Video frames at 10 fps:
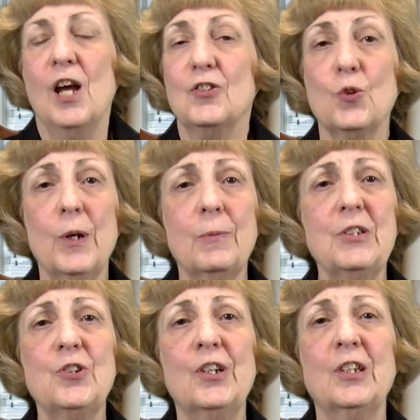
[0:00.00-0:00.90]
So what are we
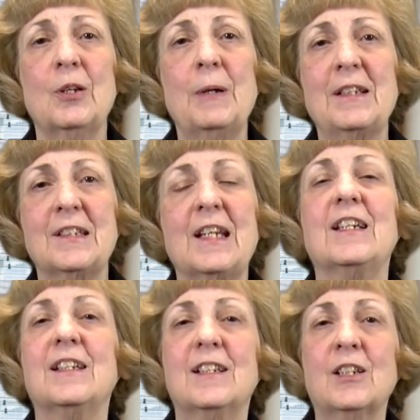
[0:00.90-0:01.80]
talking about
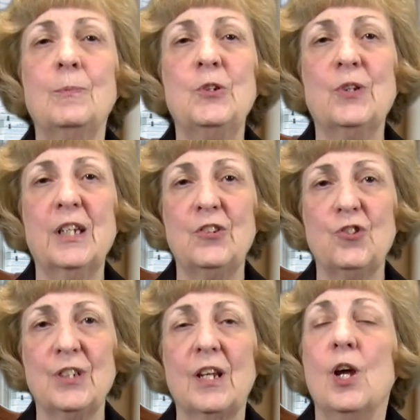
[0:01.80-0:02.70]
today?
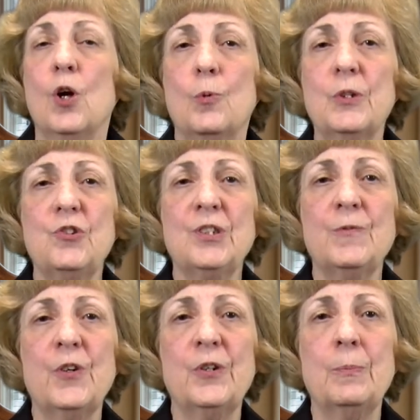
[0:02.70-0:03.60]
Communication, which is
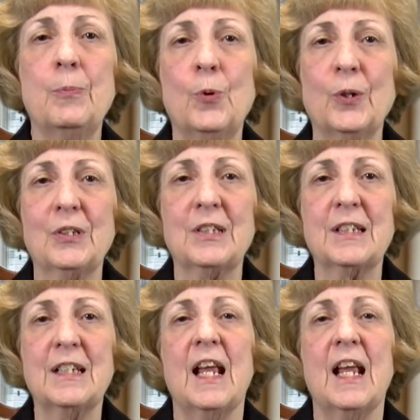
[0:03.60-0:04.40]
very important.